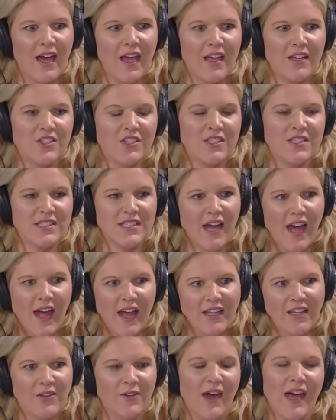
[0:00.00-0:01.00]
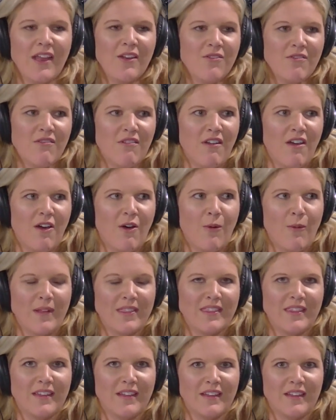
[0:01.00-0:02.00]
it just taught you. I don't know
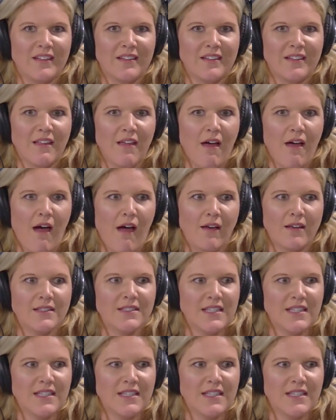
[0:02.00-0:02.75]
what the long